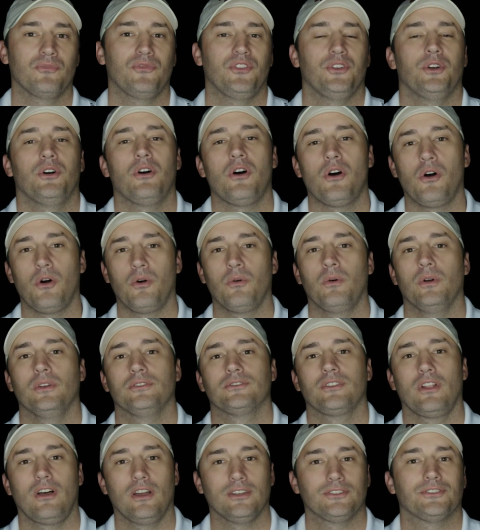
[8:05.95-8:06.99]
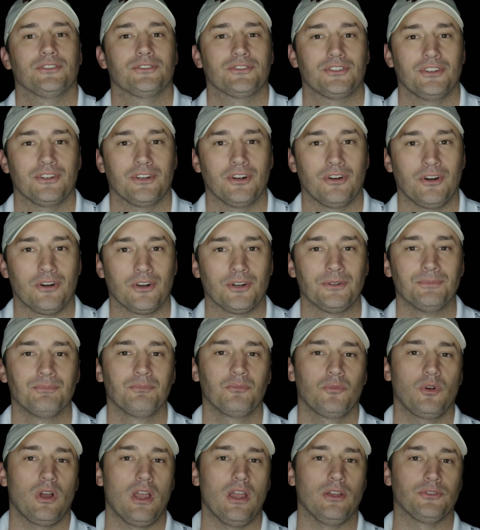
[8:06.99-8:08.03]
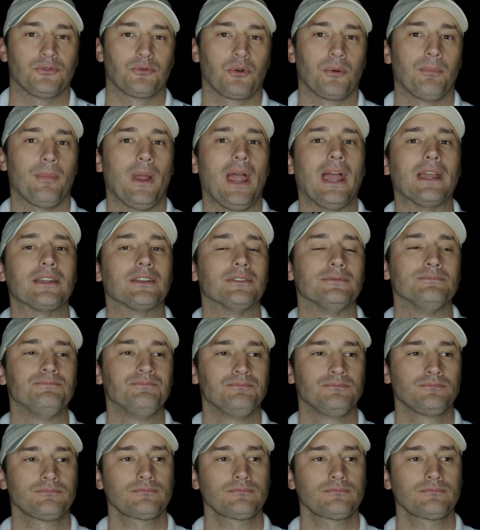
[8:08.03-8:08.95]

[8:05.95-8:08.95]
Phil always lights a cigar as we're packing.